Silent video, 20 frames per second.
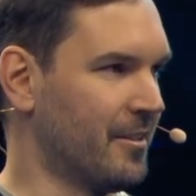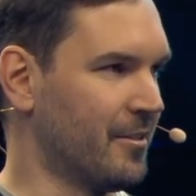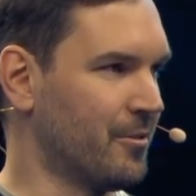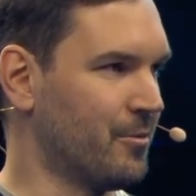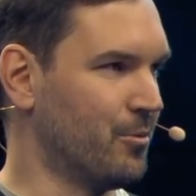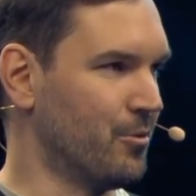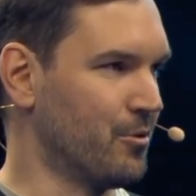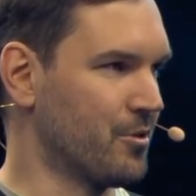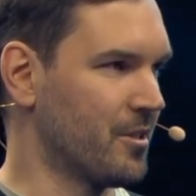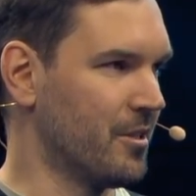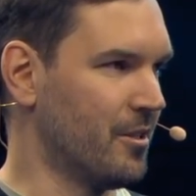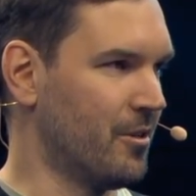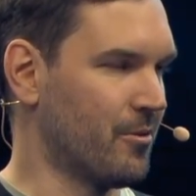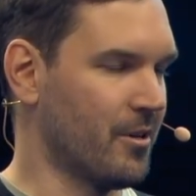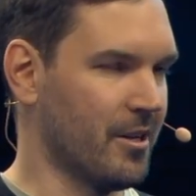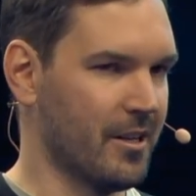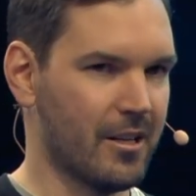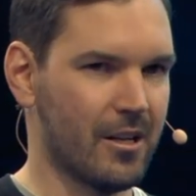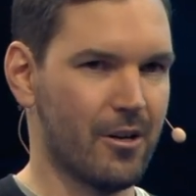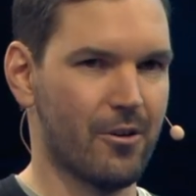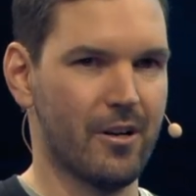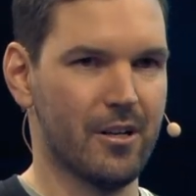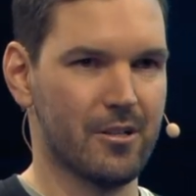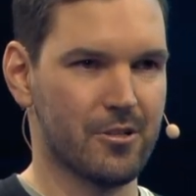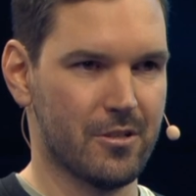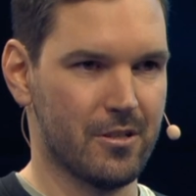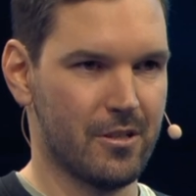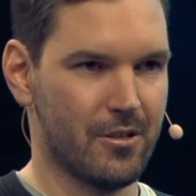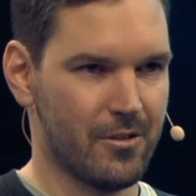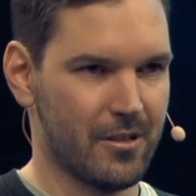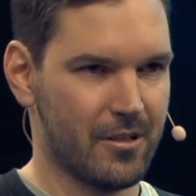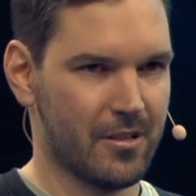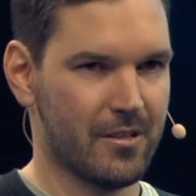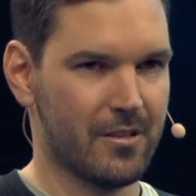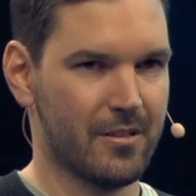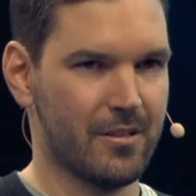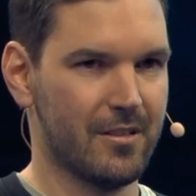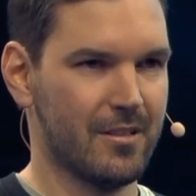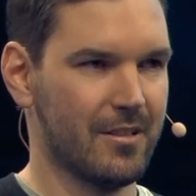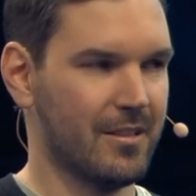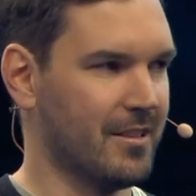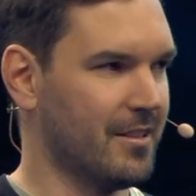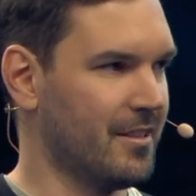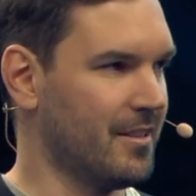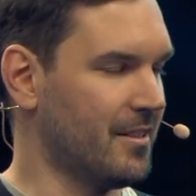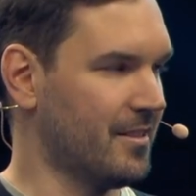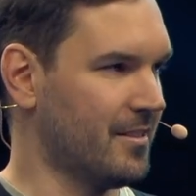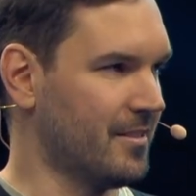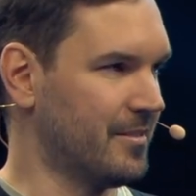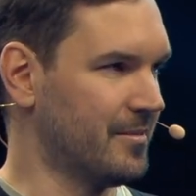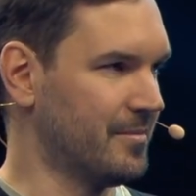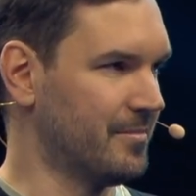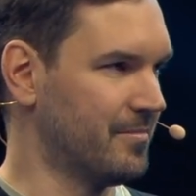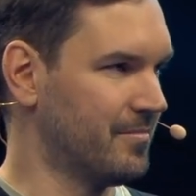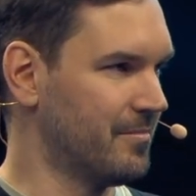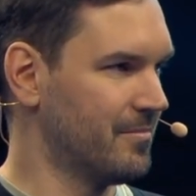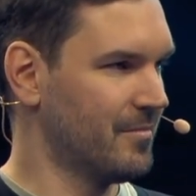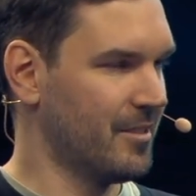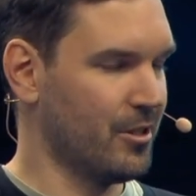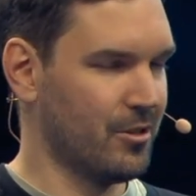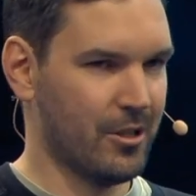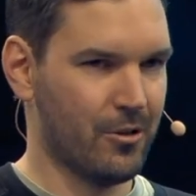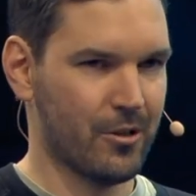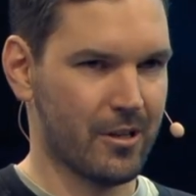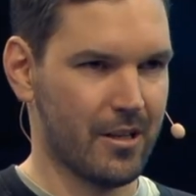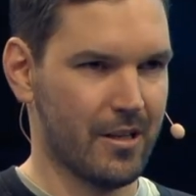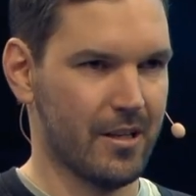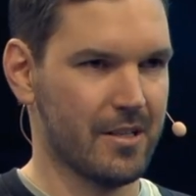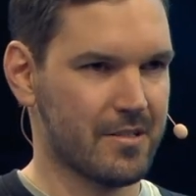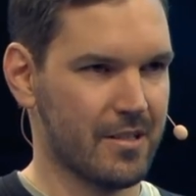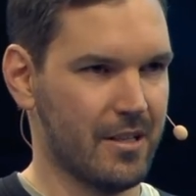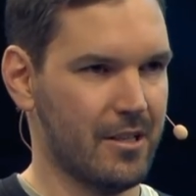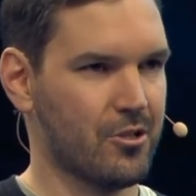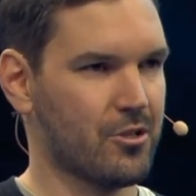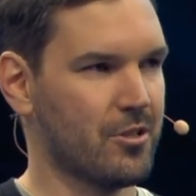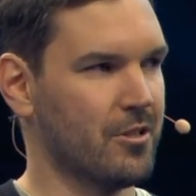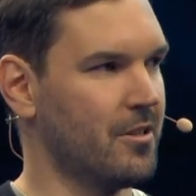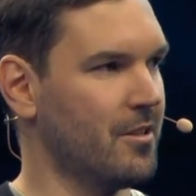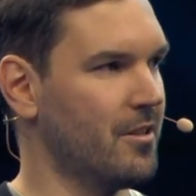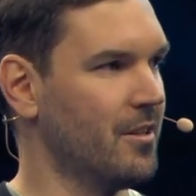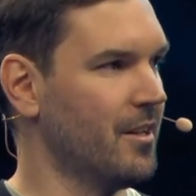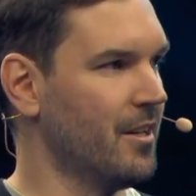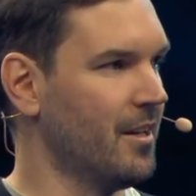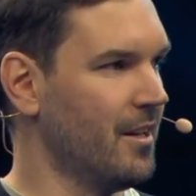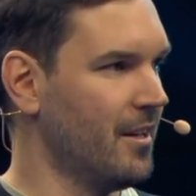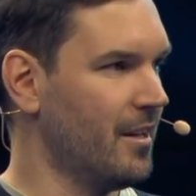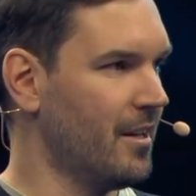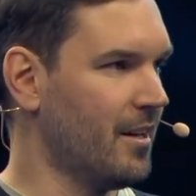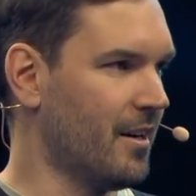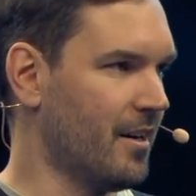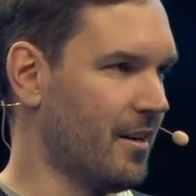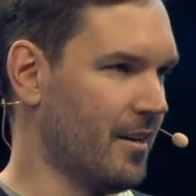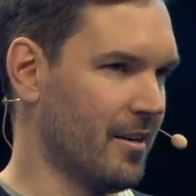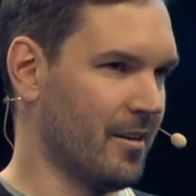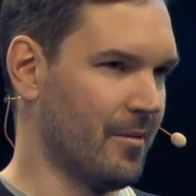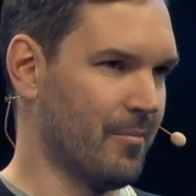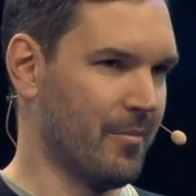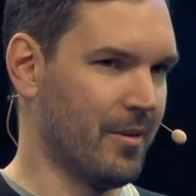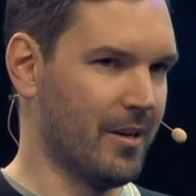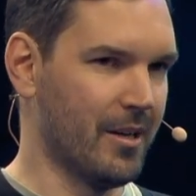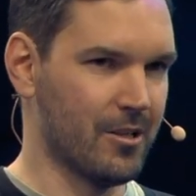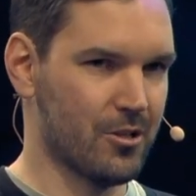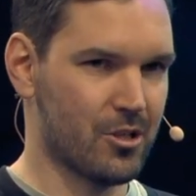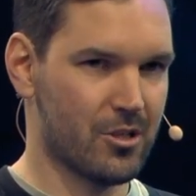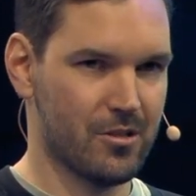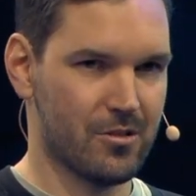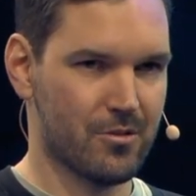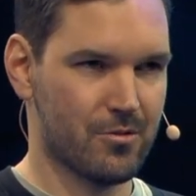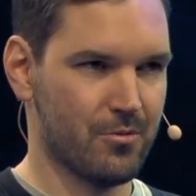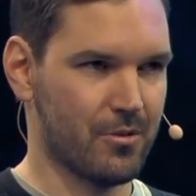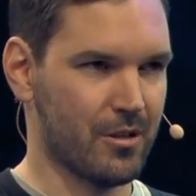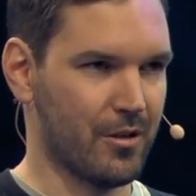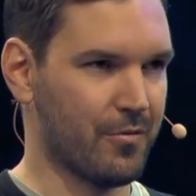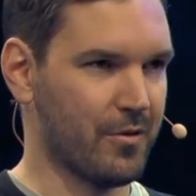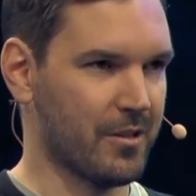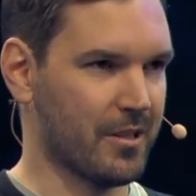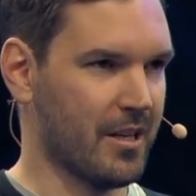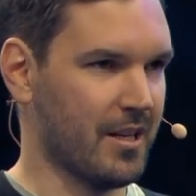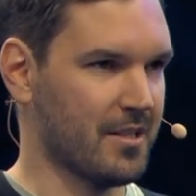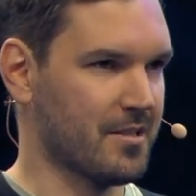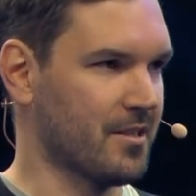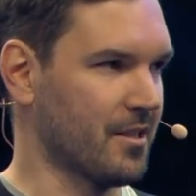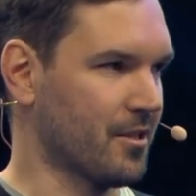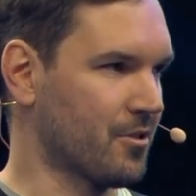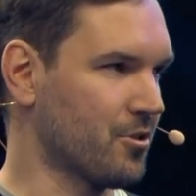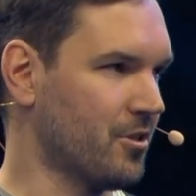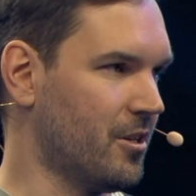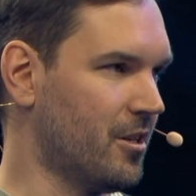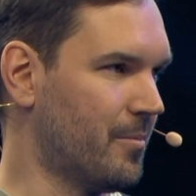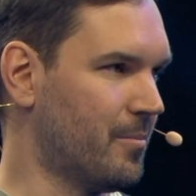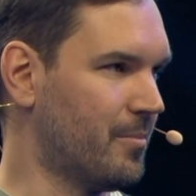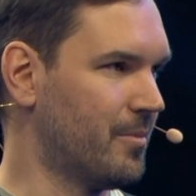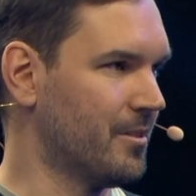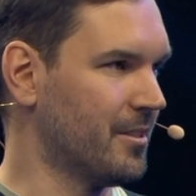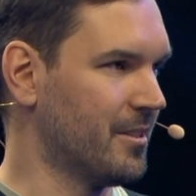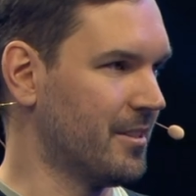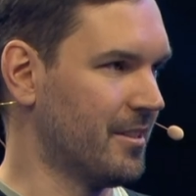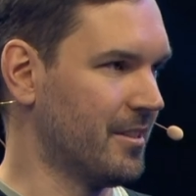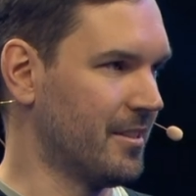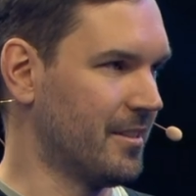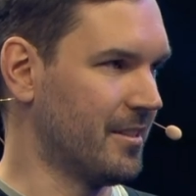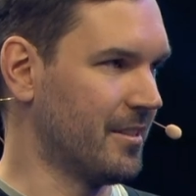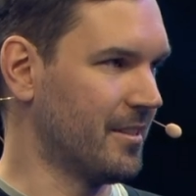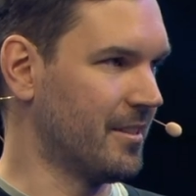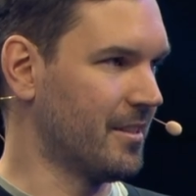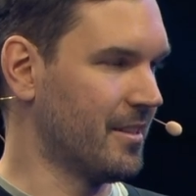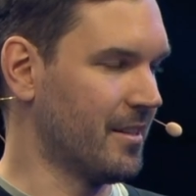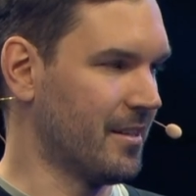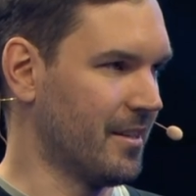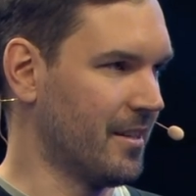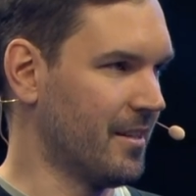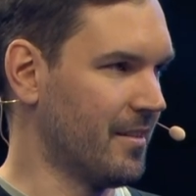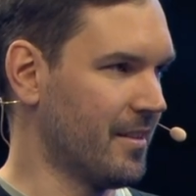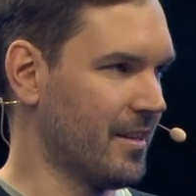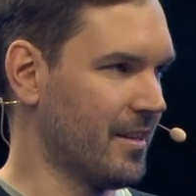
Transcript: who is now running our engineering organization, um, and she's doing a fantastic job uh, in in